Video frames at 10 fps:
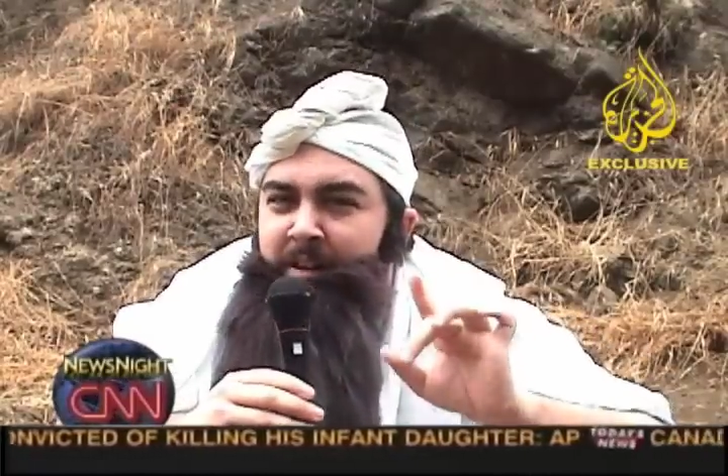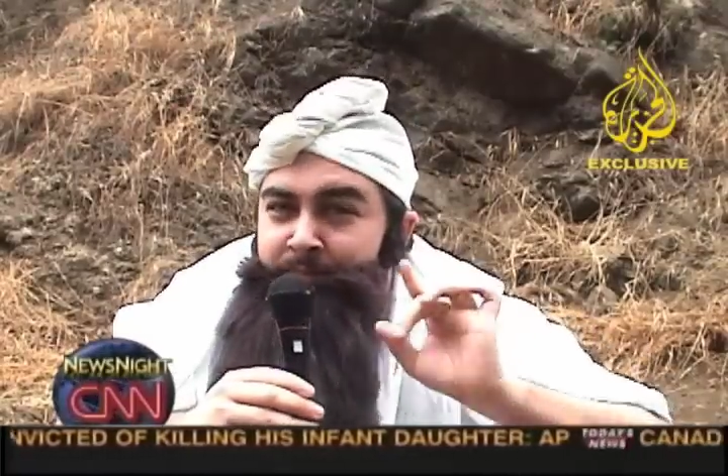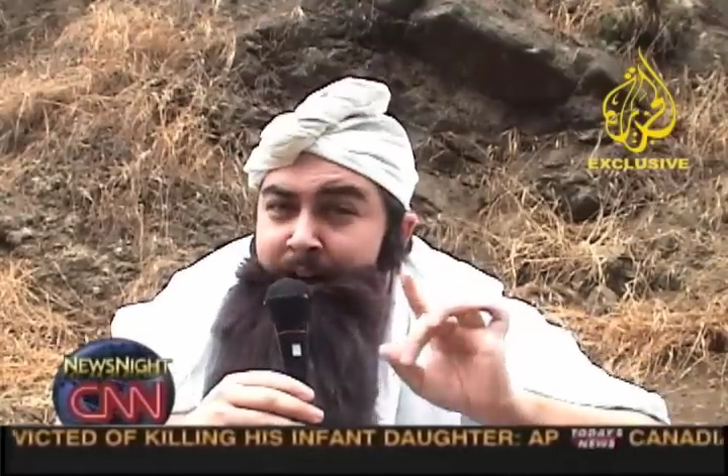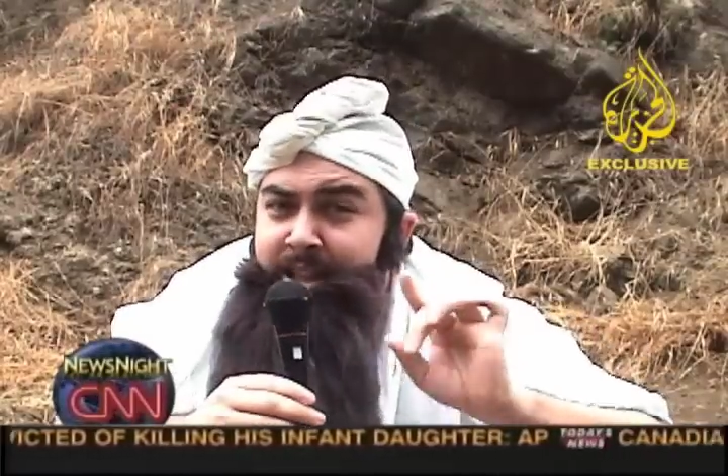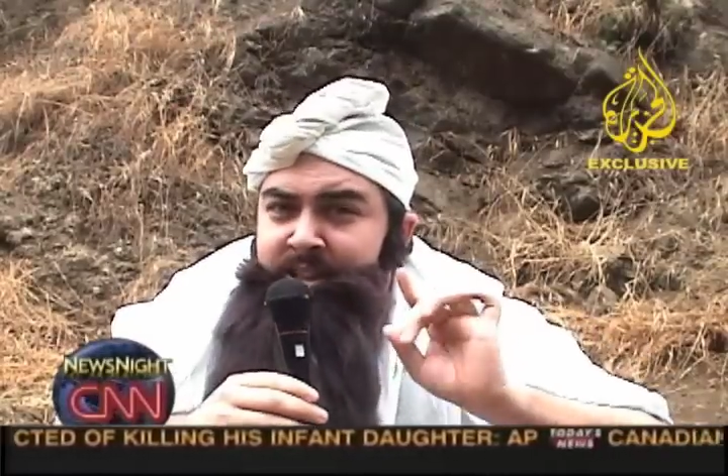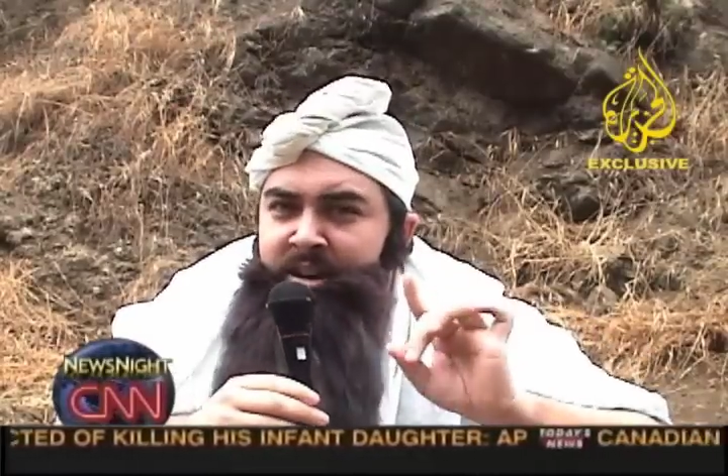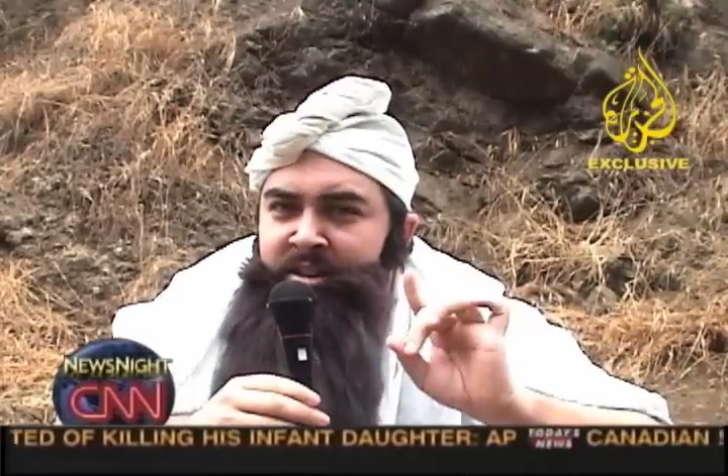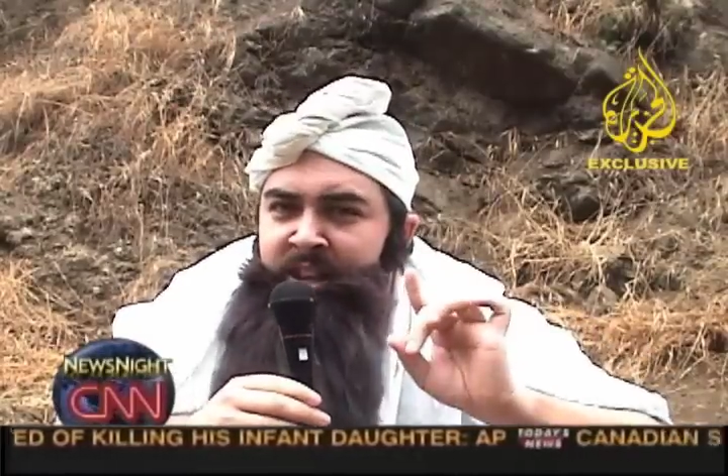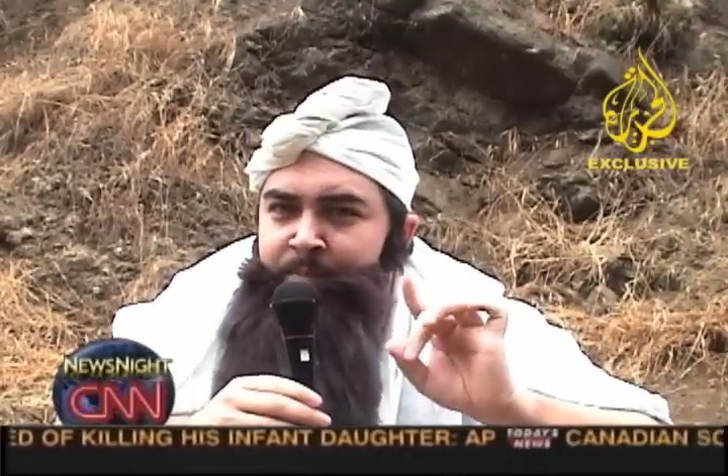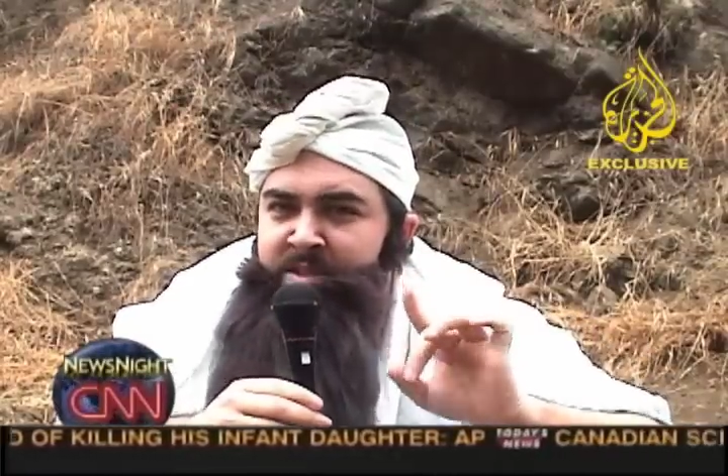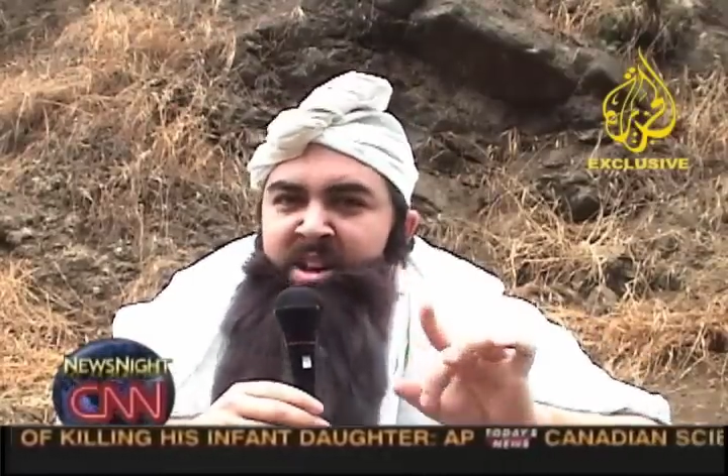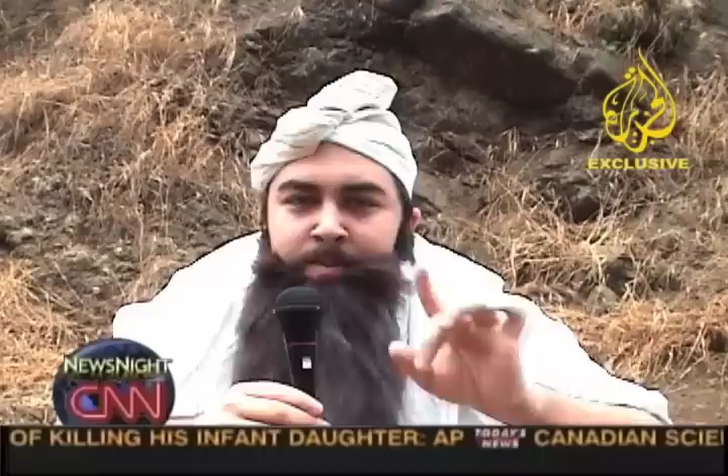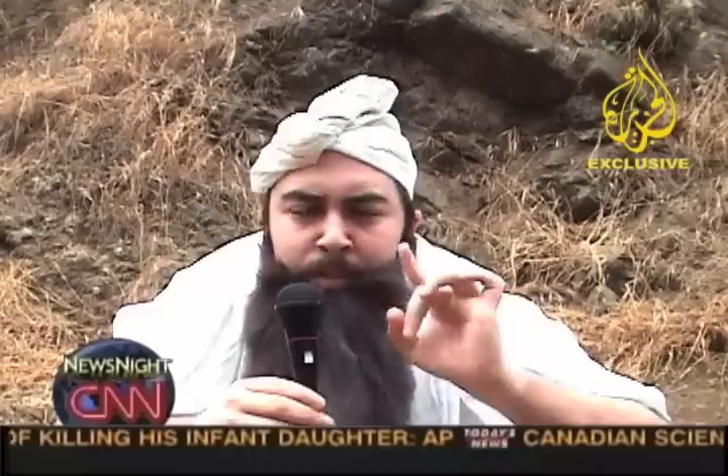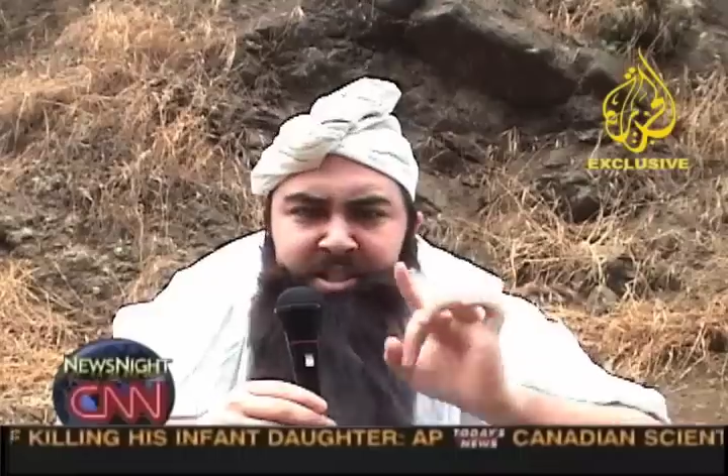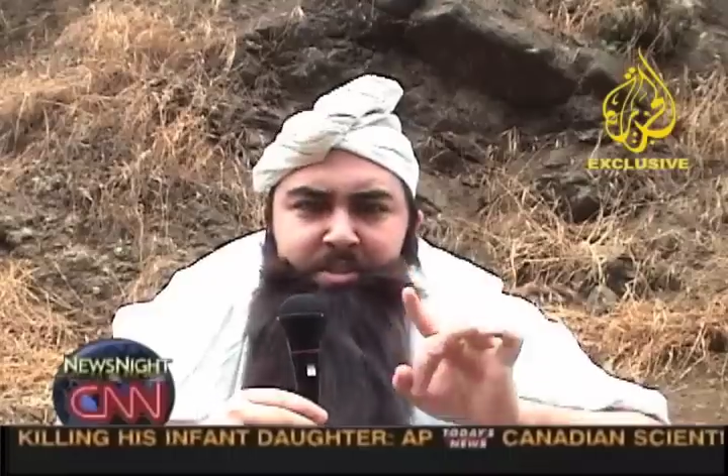of my terror tapes
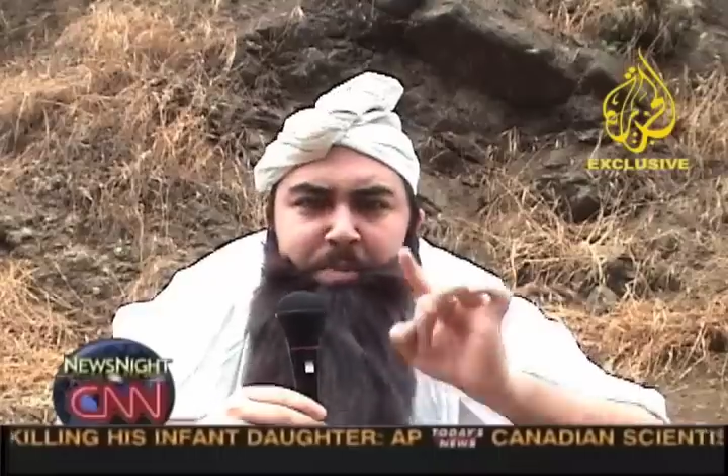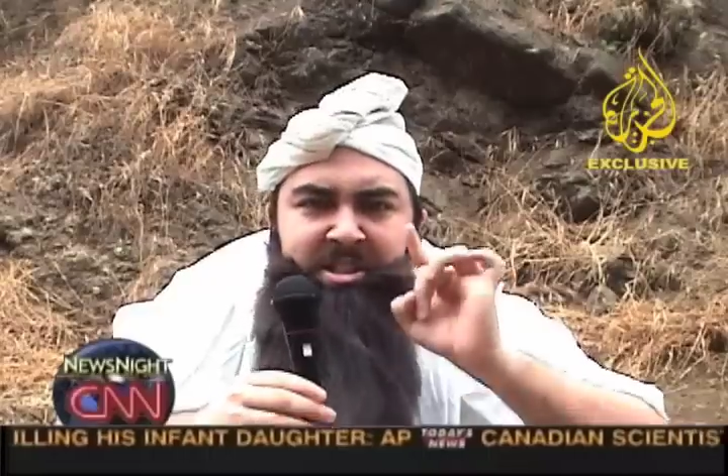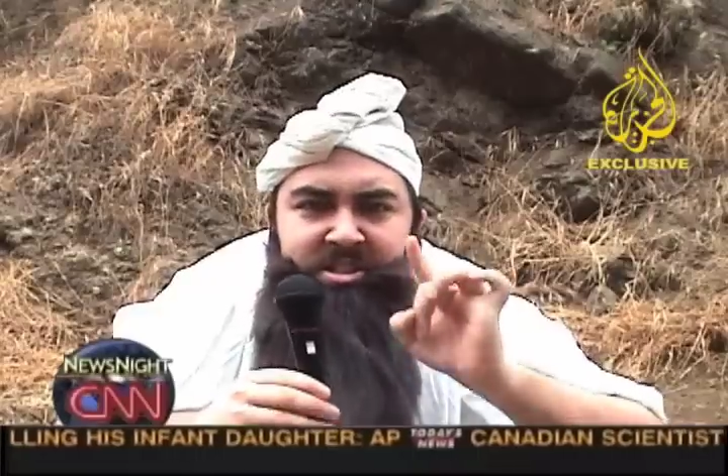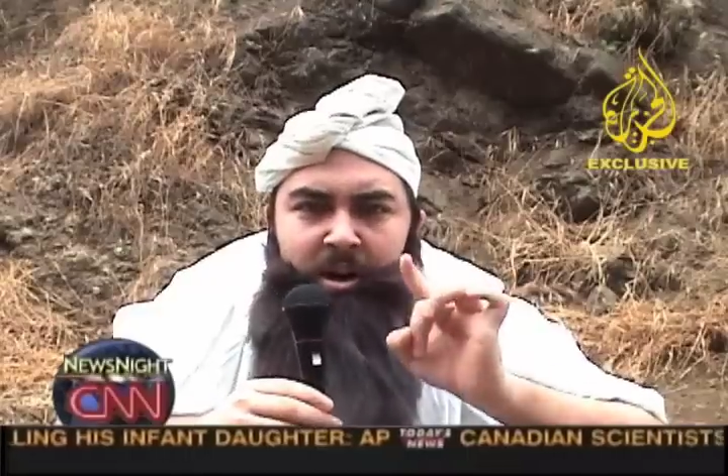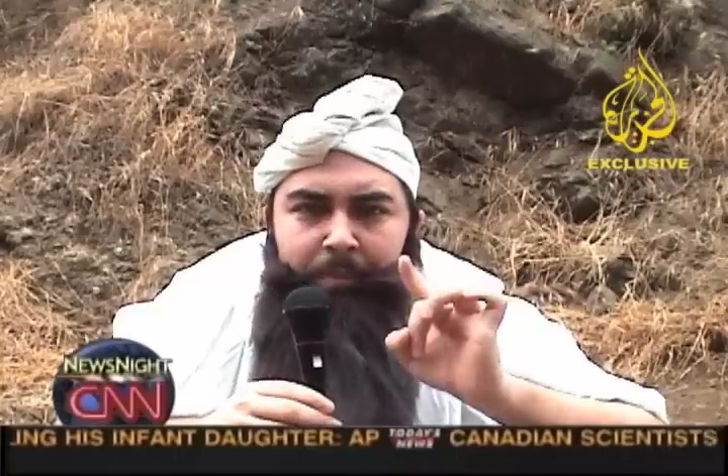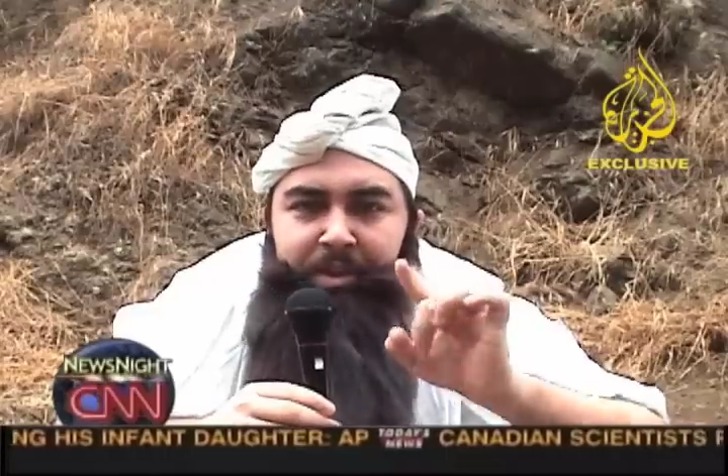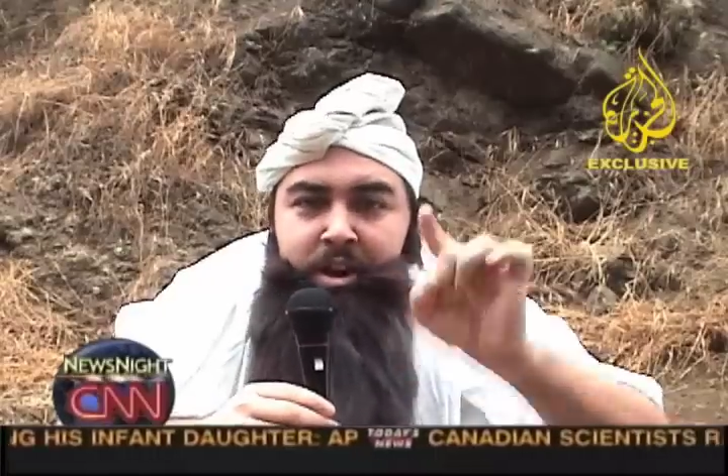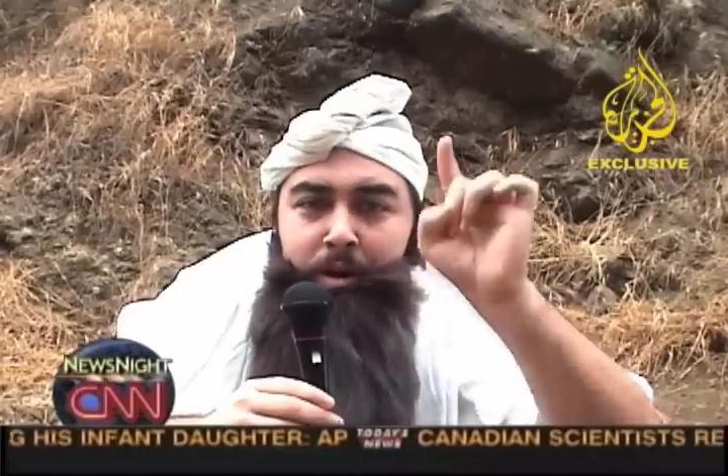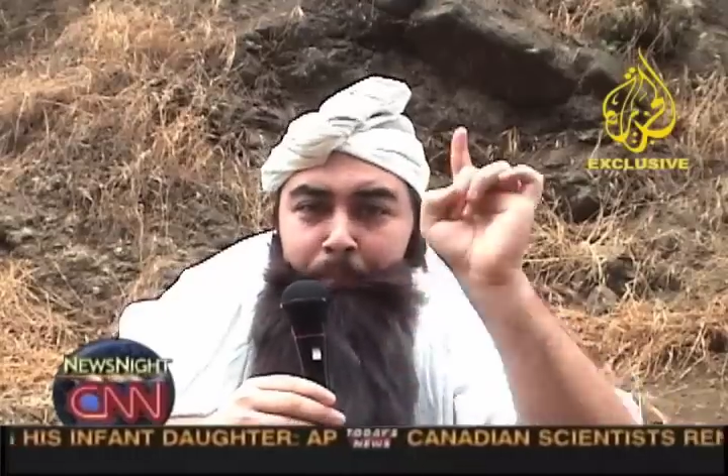must be stopped.